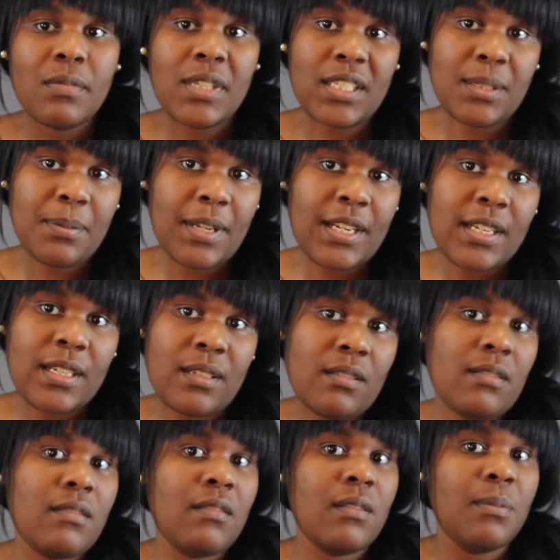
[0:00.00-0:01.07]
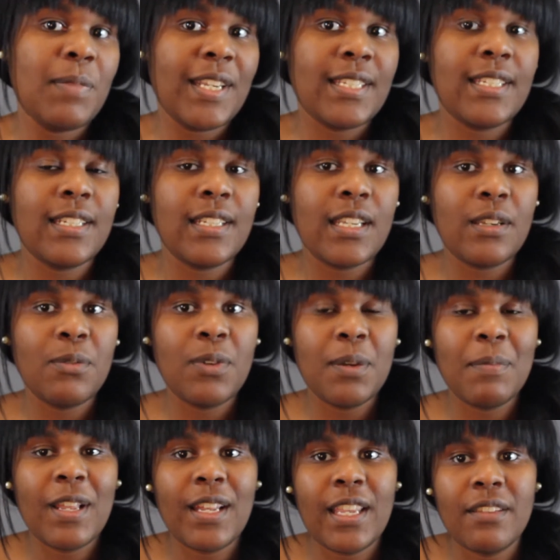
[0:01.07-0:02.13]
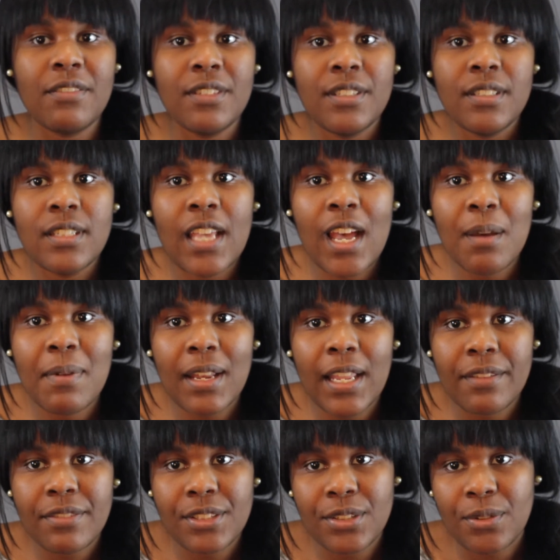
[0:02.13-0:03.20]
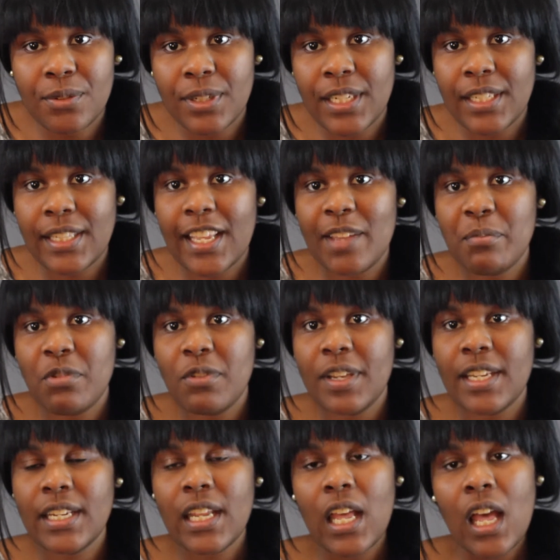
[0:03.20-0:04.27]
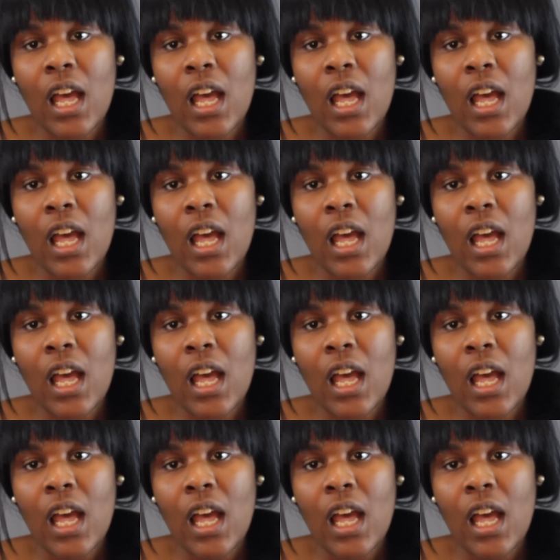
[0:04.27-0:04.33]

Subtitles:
explaining basically what my life was, how my life was going at that point.